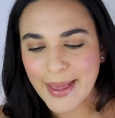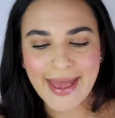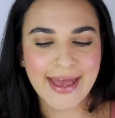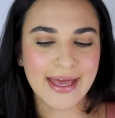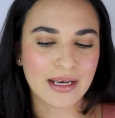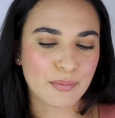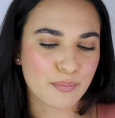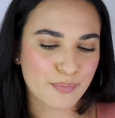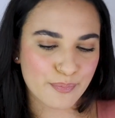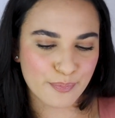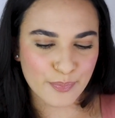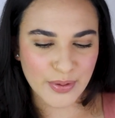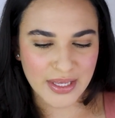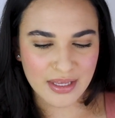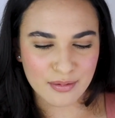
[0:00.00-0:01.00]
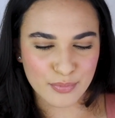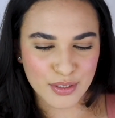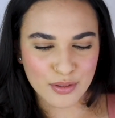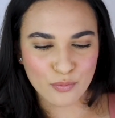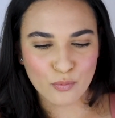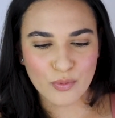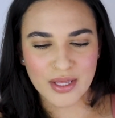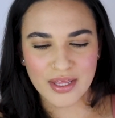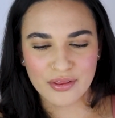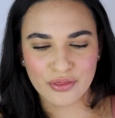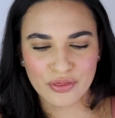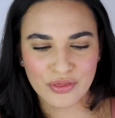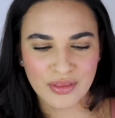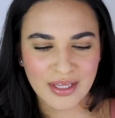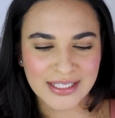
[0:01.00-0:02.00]
had a baby
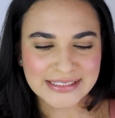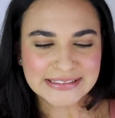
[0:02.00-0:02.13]
with